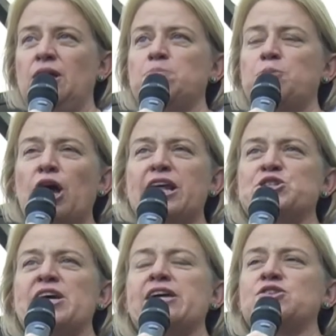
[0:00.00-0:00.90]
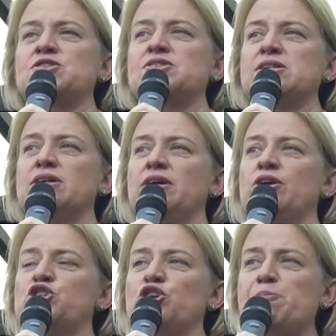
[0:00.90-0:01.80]
Politics
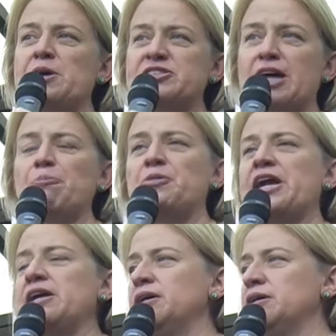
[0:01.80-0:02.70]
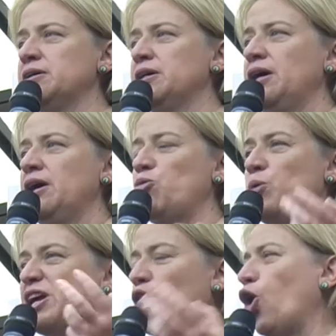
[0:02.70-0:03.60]
should be something
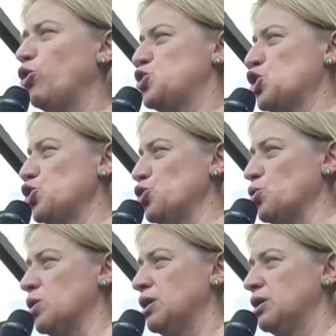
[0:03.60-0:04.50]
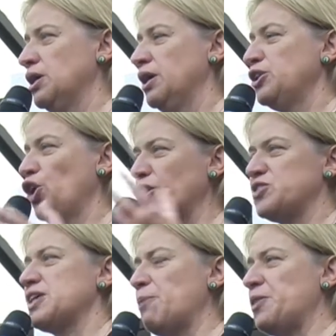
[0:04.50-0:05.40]
we all do, not
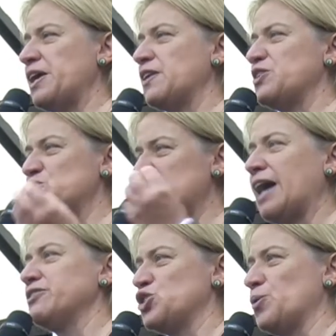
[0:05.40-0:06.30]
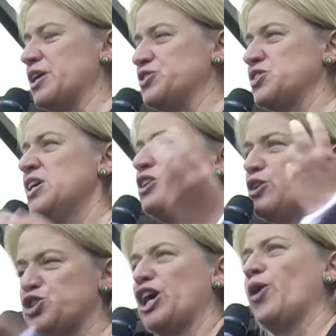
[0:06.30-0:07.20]
something that's done to us.
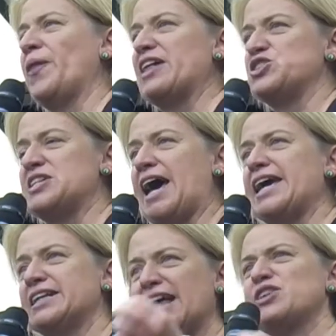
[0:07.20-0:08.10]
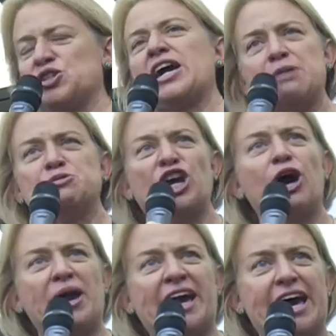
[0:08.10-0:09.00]
You've shown that today and let's keep
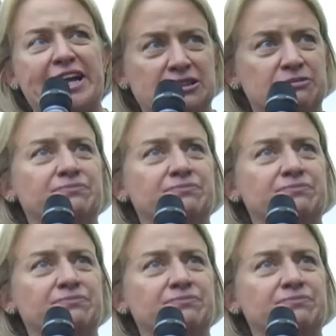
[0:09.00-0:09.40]
showing it.